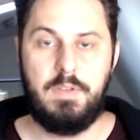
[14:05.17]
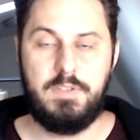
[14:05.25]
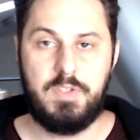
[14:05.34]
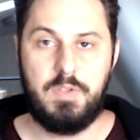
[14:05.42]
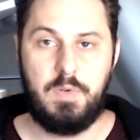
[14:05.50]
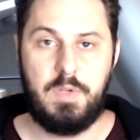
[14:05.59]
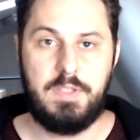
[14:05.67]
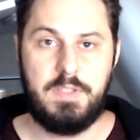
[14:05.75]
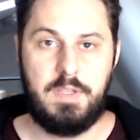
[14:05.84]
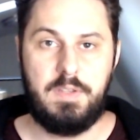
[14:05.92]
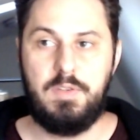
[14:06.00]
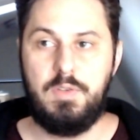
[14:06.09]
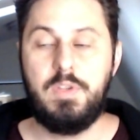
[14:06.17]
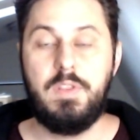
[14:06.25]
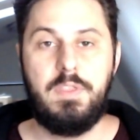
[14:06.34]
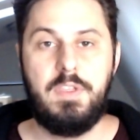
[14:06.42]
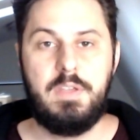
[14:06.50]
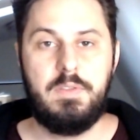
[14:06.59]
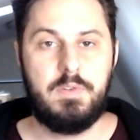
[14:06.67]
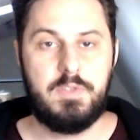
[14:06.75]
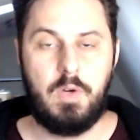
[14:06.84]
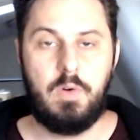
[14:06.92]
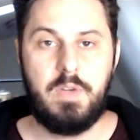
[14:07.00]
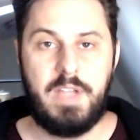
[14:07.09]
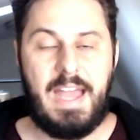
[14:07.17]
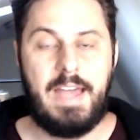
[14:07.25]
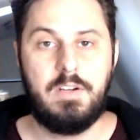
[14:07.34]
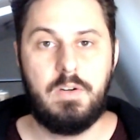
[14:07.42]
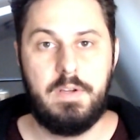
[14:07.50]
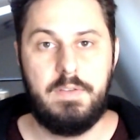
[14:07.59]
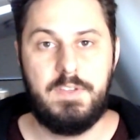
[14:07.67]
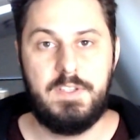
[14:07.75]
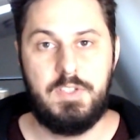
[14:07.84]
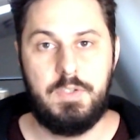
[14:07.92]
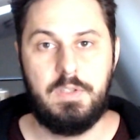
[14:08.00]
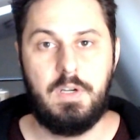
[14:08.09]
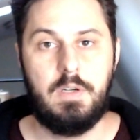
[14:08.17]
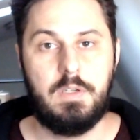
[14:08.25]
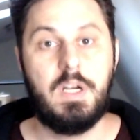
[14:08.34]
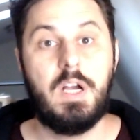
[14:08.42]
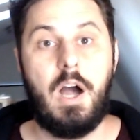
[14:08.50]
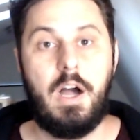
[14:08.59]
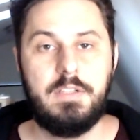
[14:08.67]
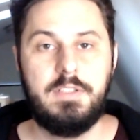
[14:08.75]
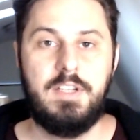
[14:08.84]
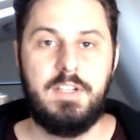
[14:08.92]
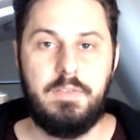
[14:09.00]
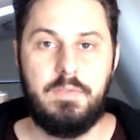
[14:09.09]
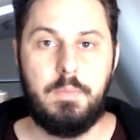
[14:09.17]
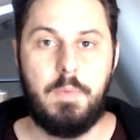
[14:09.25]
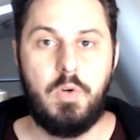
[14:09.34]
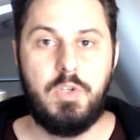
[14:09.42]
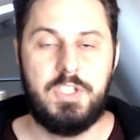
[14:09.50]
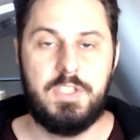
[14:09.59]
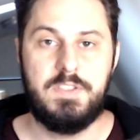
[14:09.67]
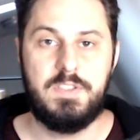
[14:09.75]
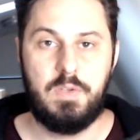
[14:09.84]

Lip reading: So you can think there's a whole category of things you can call cognitive emotion.